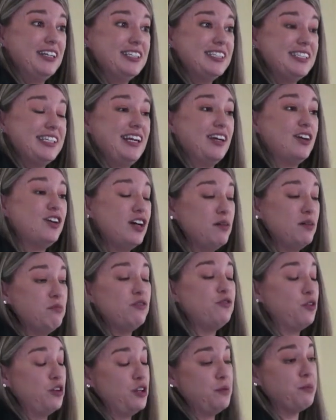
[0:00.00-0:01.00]
than it could
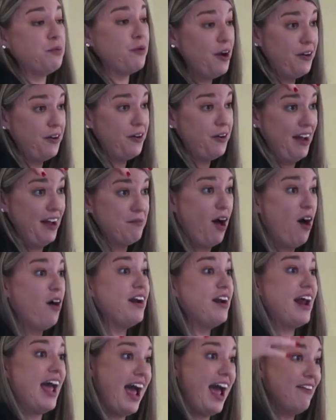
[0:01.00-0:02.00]
before the program on
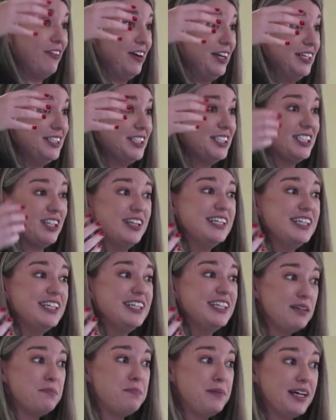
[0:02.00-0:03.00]
average. So this is
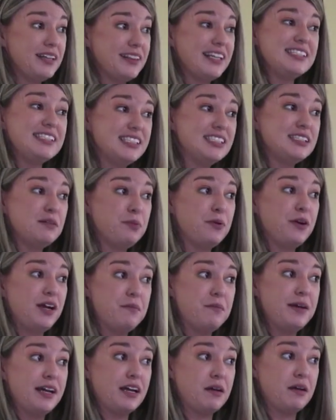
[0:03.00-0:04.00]
a pretty
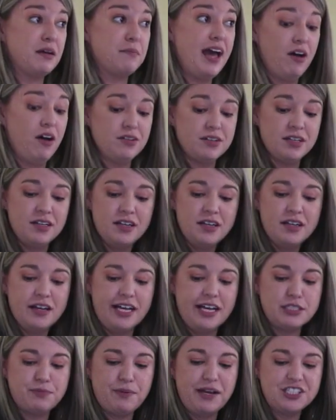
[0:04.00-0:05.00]
big amount,
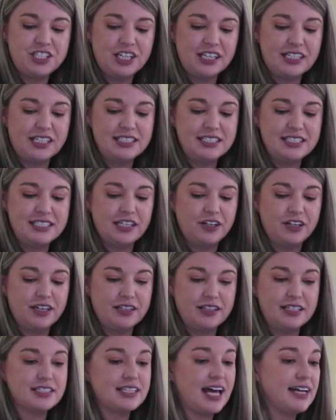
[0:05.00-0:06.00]
especially considering
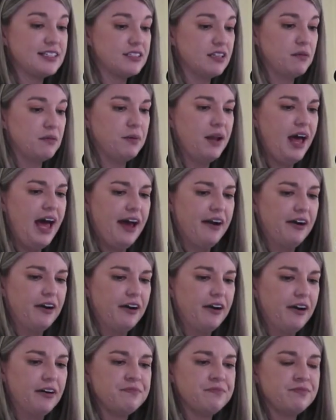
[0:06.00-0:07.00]
the size of the
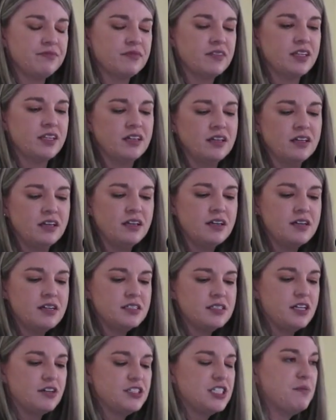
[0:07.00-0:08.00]
bladder.
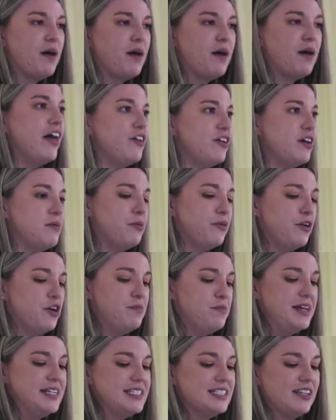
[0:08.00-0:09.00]
So some other
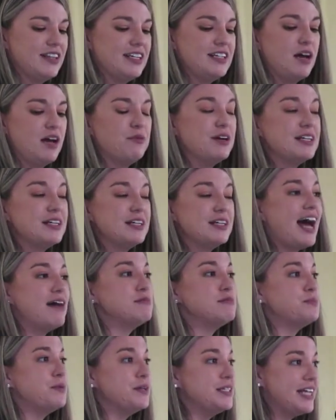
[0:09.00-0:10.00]
improvements. So the number of
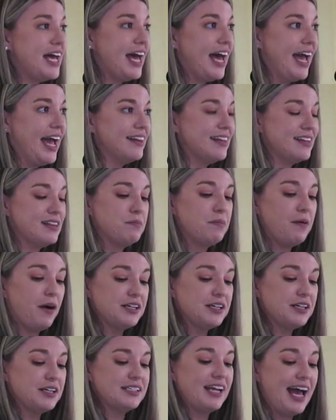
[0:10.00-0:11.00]
times per day that the
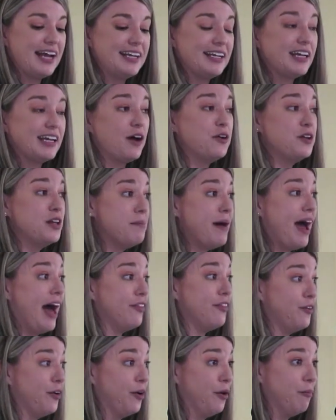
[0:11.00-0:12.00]
person had to go to the
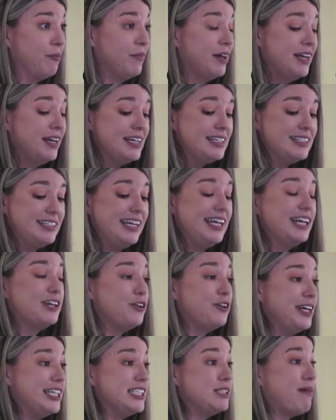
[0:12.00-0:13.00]
bathroom
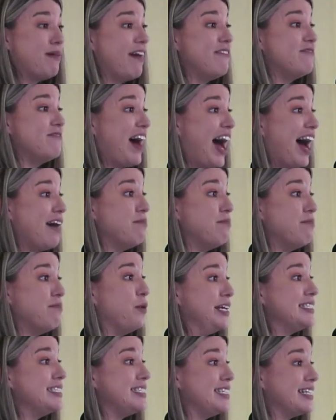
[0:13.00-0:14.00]
decreased by
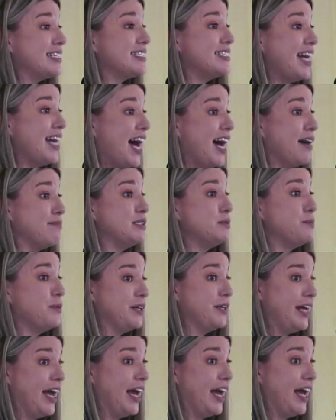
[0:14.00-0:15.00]
5.6 times per
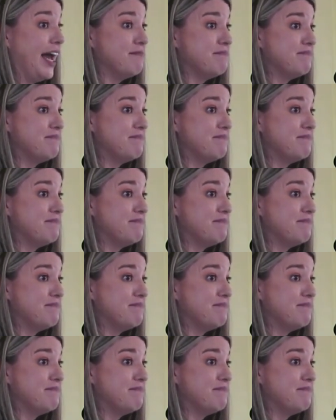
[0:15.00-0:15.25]
day.